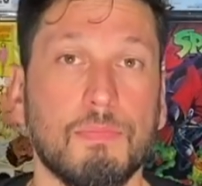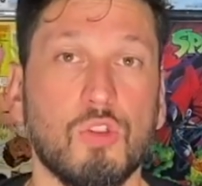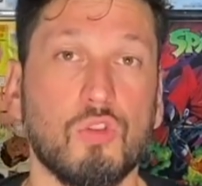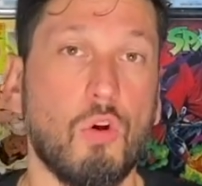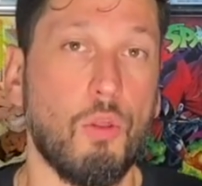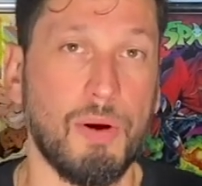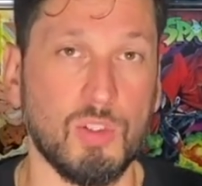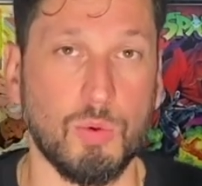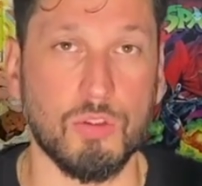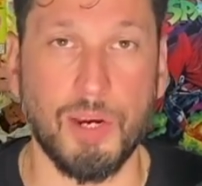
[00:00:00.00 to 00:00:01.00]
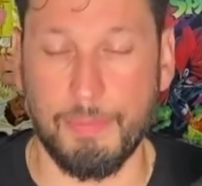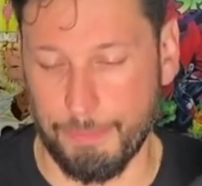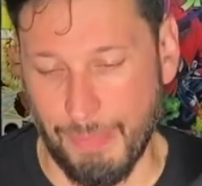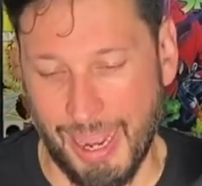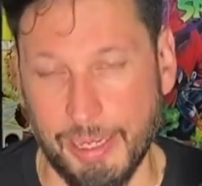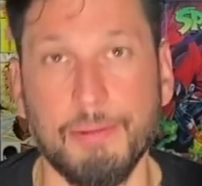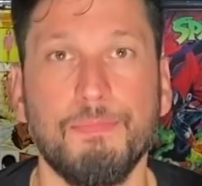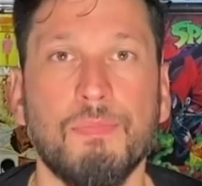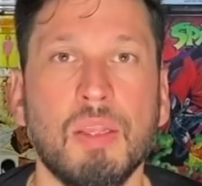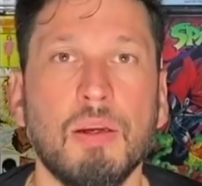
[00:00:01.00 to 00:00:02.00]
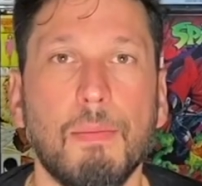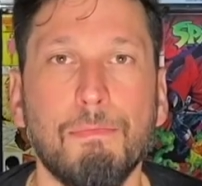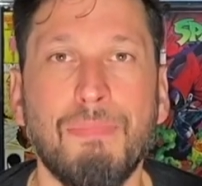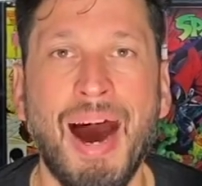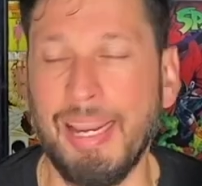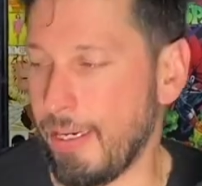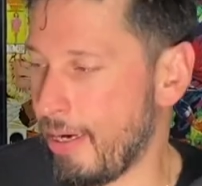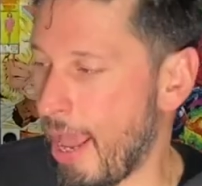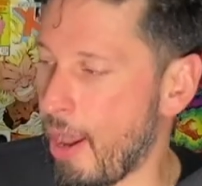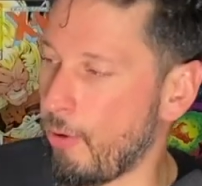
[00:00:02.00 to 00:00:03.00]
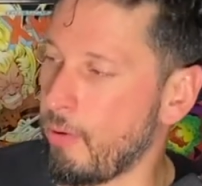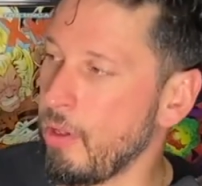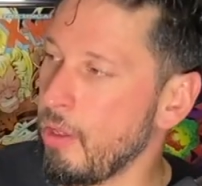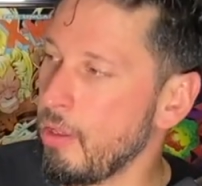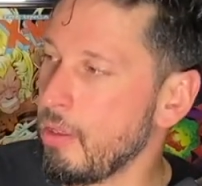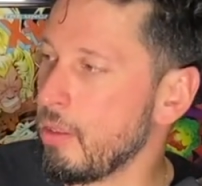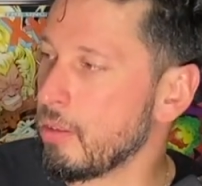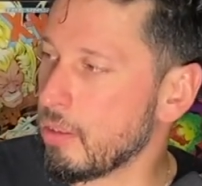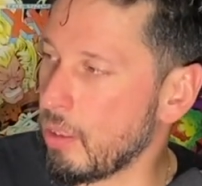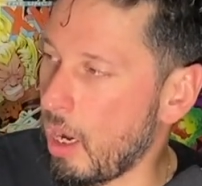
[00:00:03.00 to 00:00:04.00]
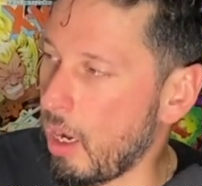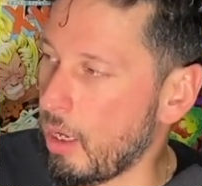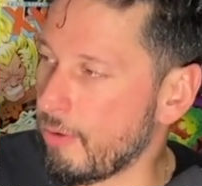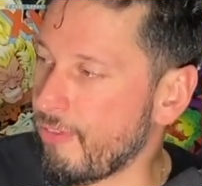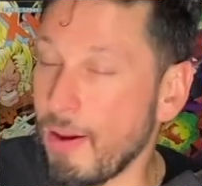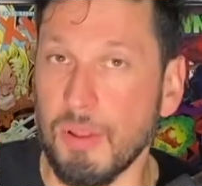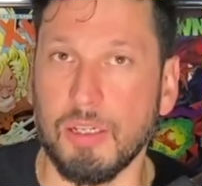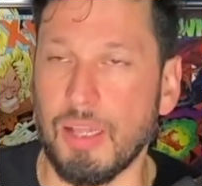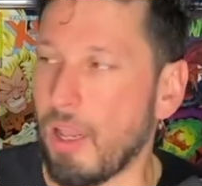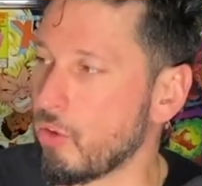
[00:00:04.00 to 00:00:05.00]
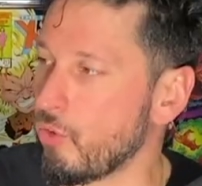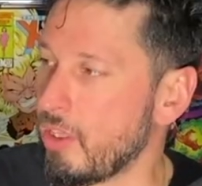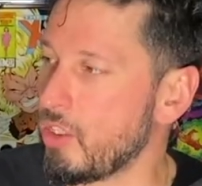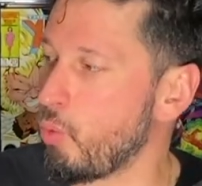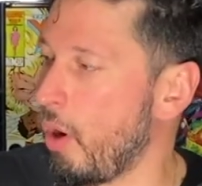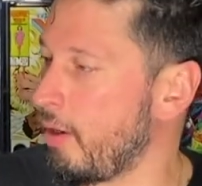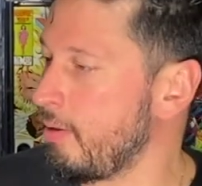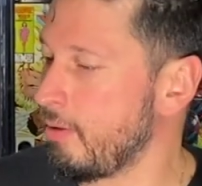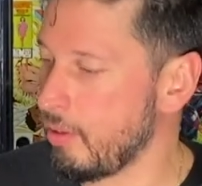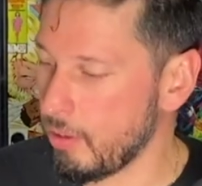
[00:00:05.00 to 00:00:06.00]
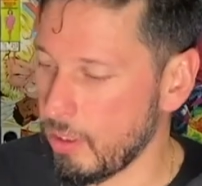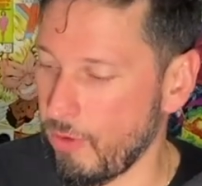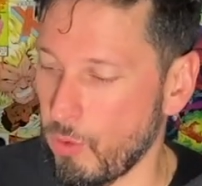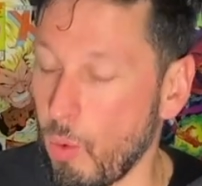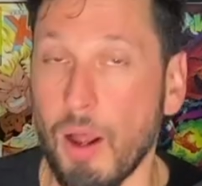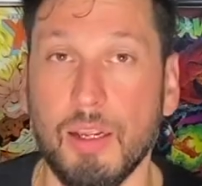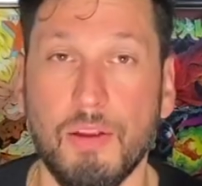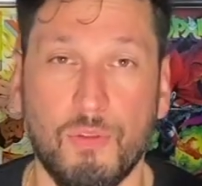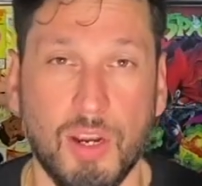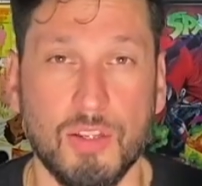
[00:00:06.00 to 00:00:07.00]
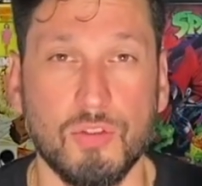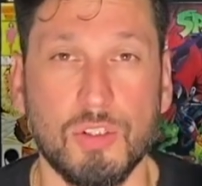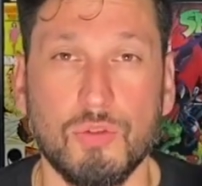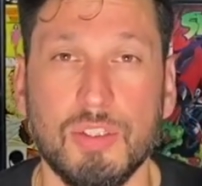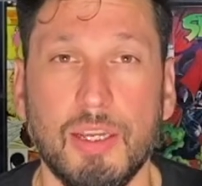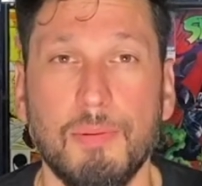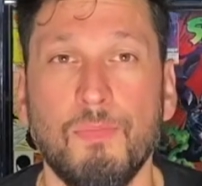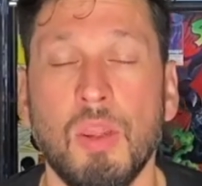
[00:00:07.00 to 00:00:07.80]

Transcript: Those are all the buzzwords, right? Buy it now. $5 million for this one if you want it, if you guys are interested.